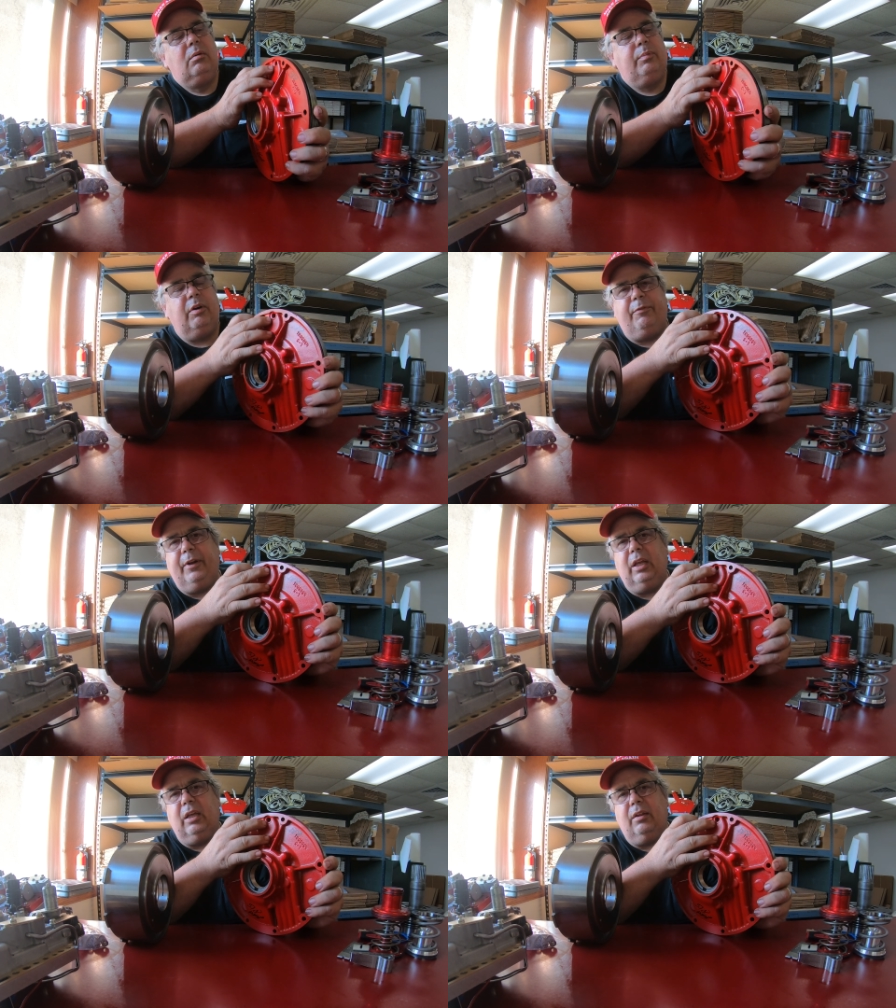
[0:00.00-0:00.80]
Put a
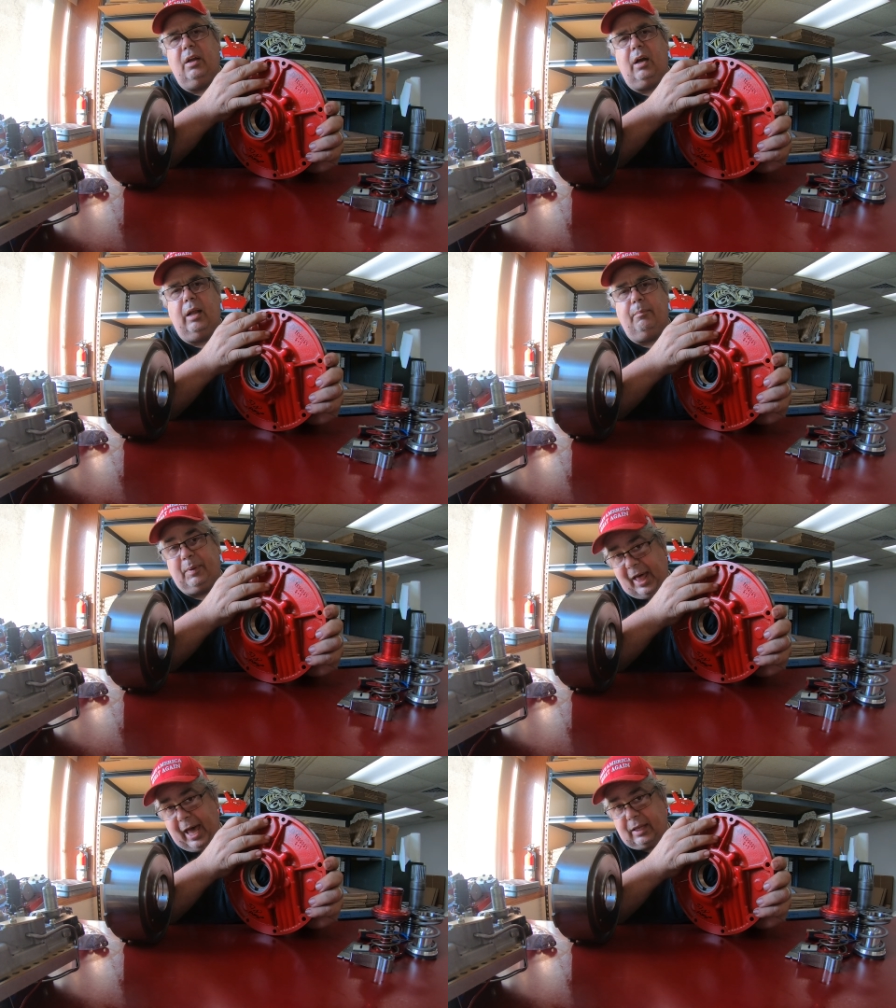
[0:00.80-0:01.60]
fitting in there and
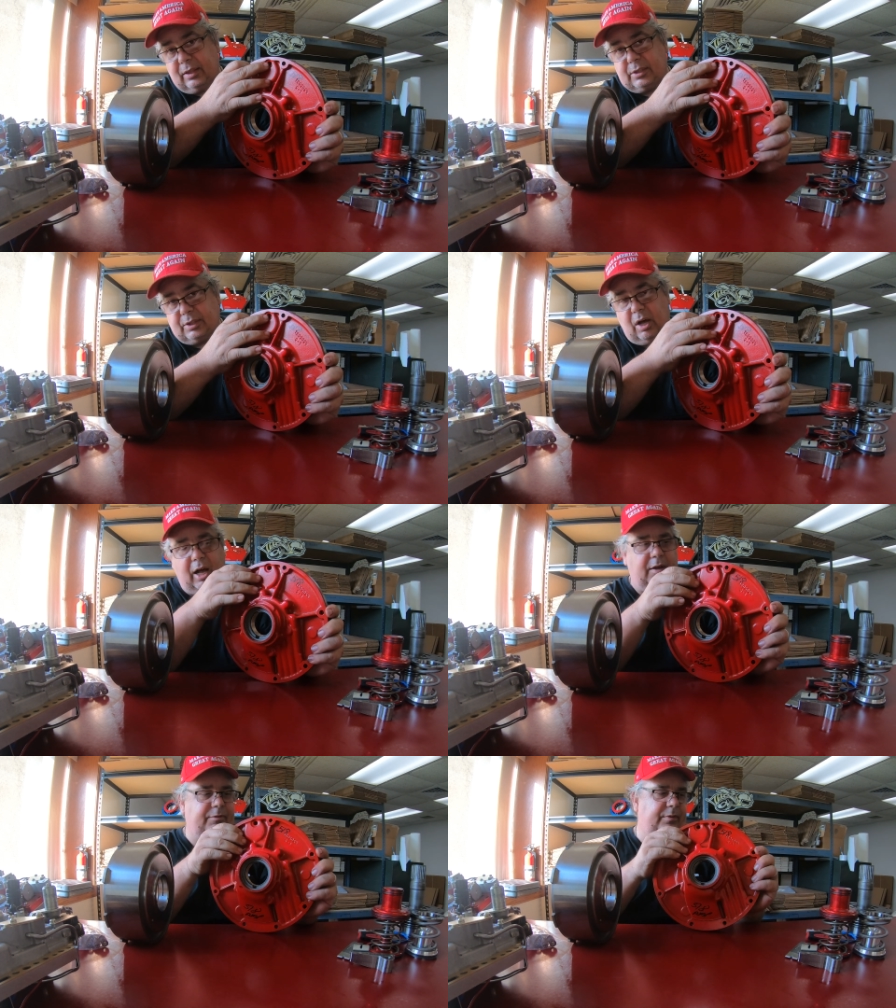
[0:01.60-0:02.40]
block this
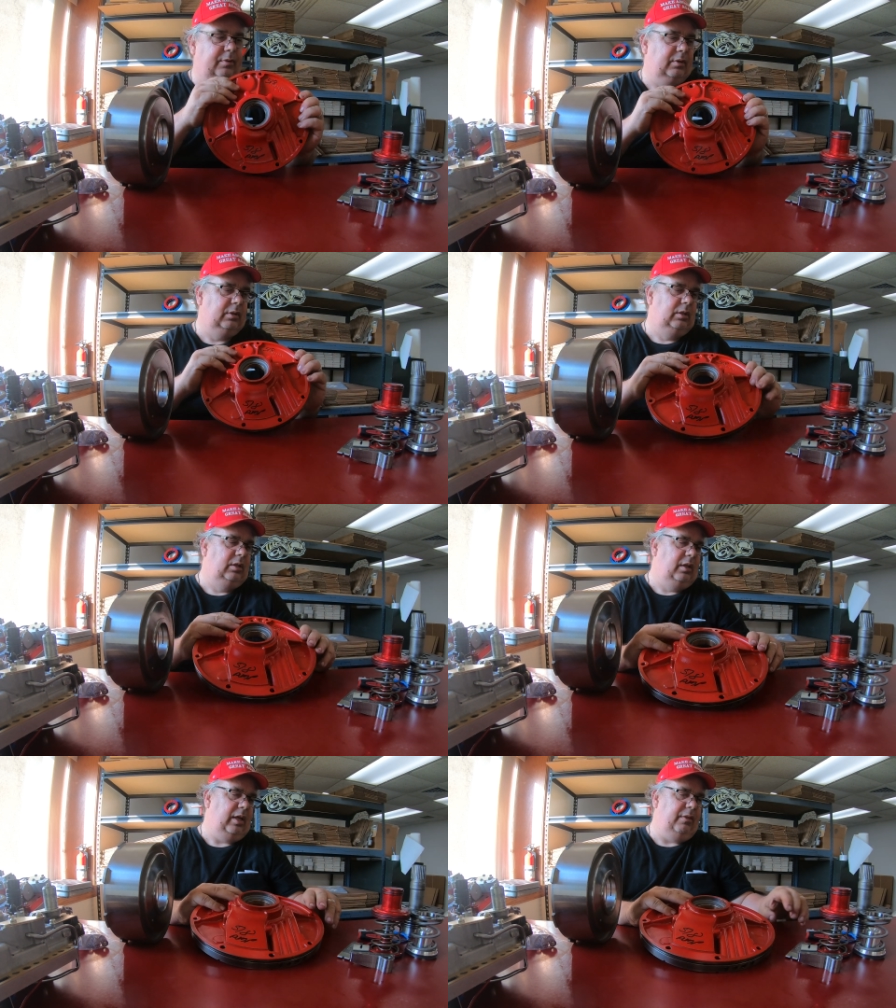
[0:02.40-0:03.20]
off,
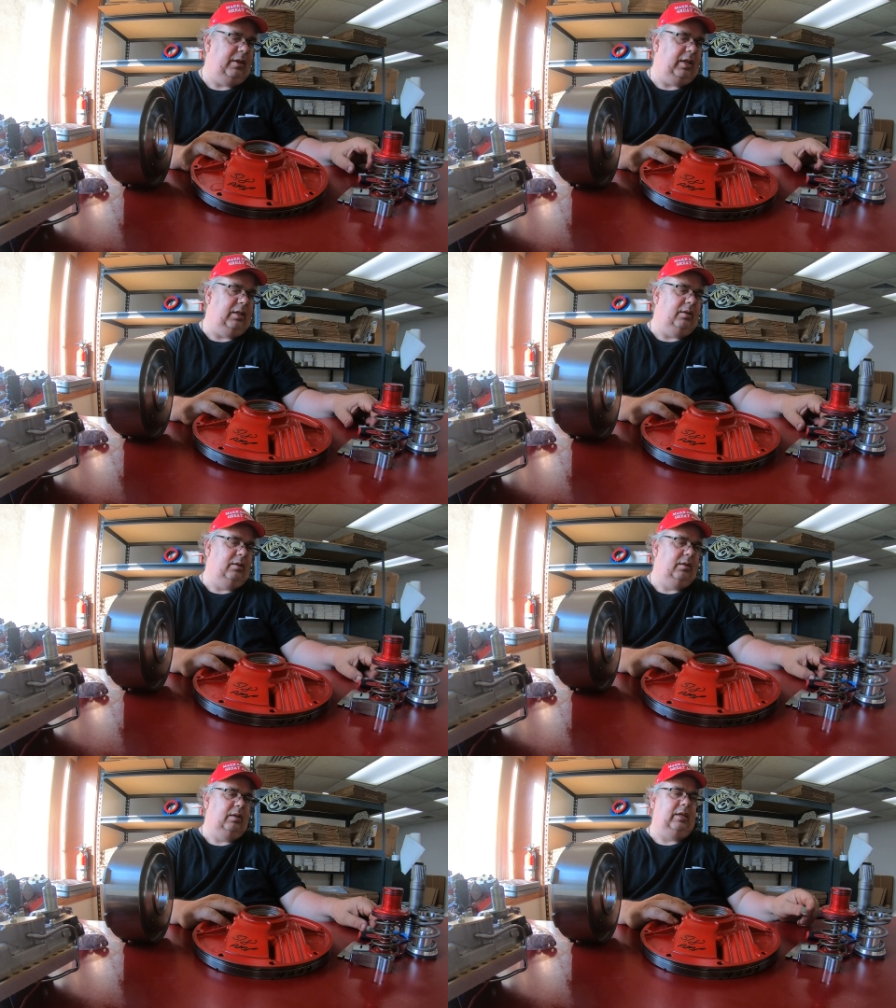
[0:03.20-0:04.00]
and then
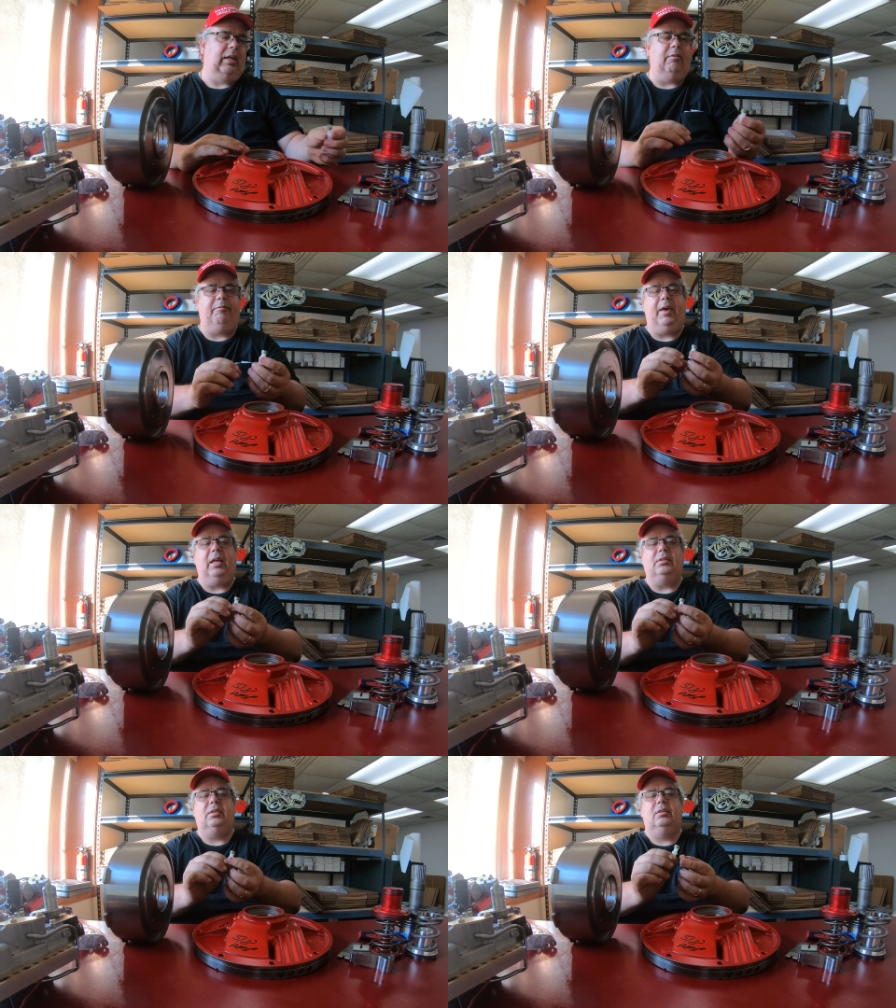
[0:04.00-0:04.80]
get a
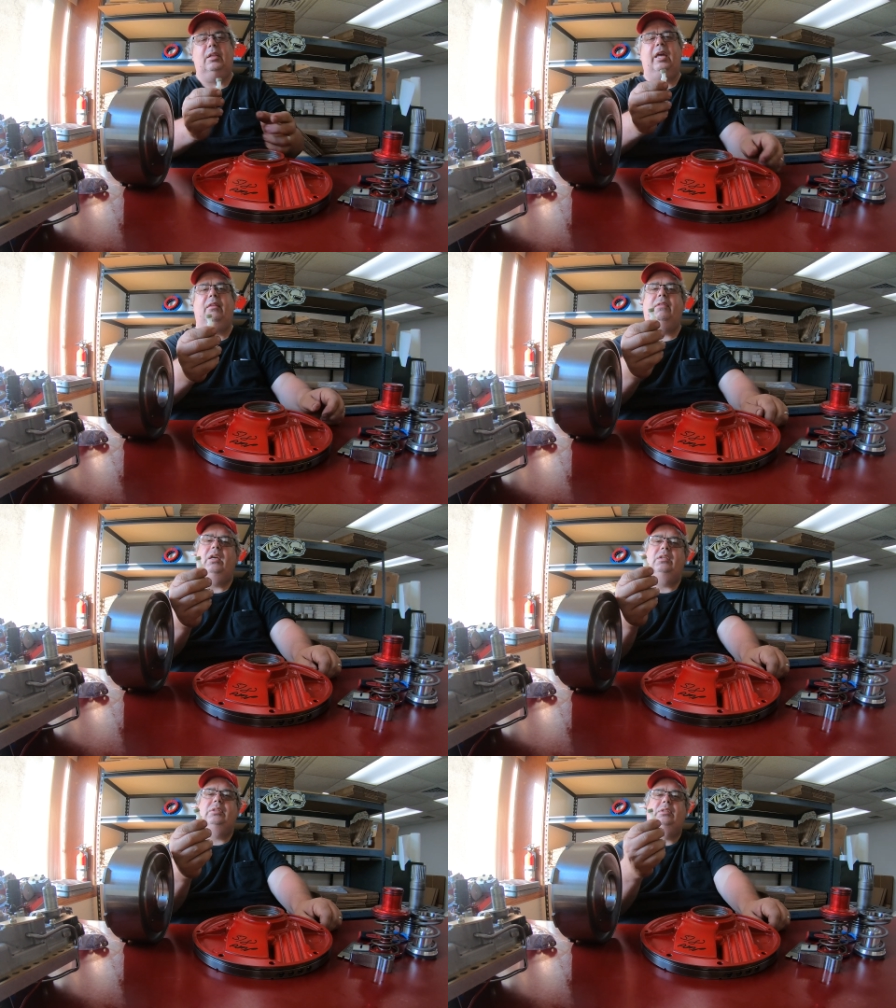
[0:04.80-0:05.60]
vent like
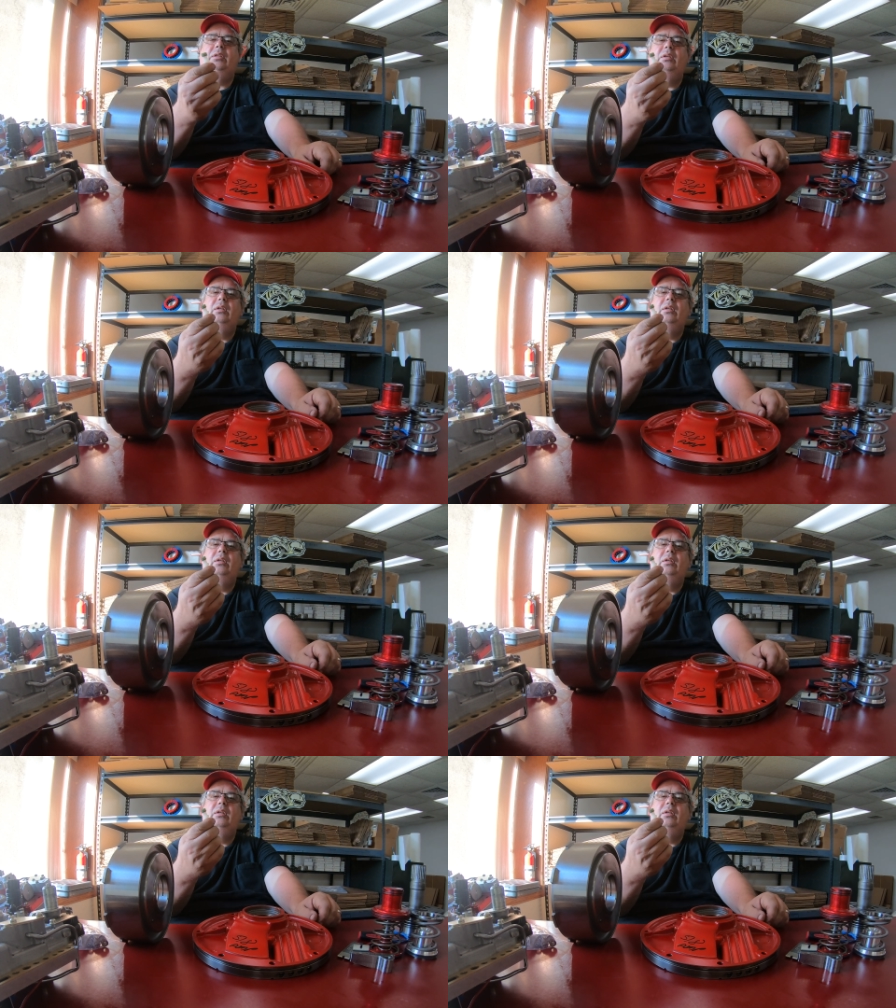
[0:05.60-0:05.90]
this.